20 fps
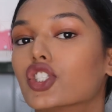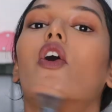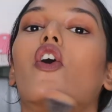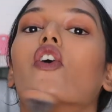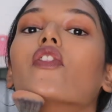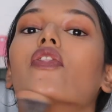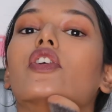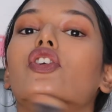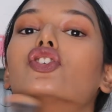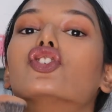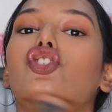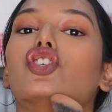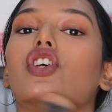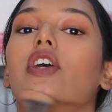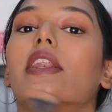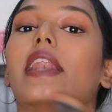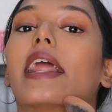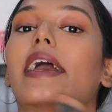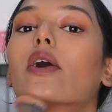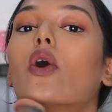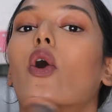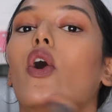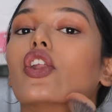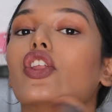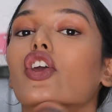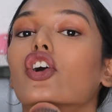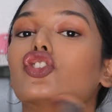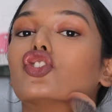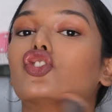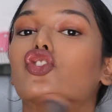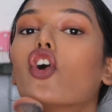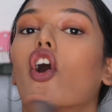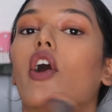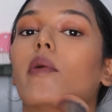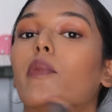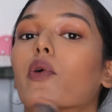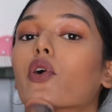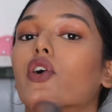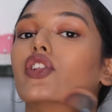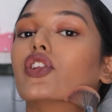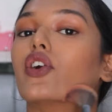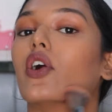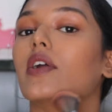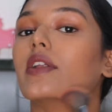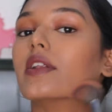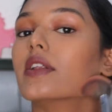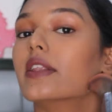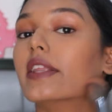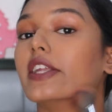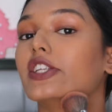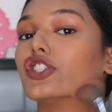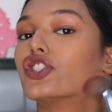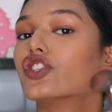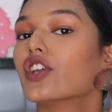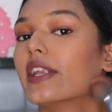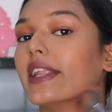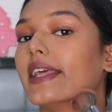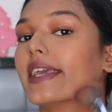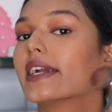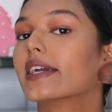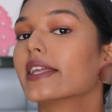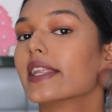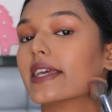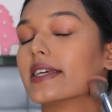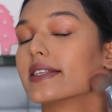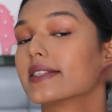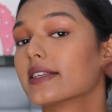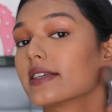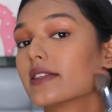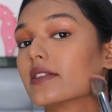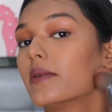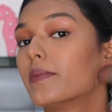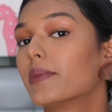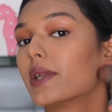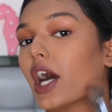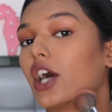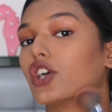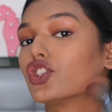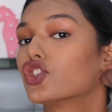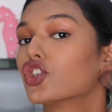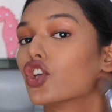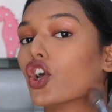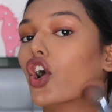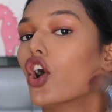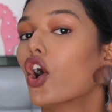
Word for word: on the chin, like on your jawbone. You're literally grazing the brush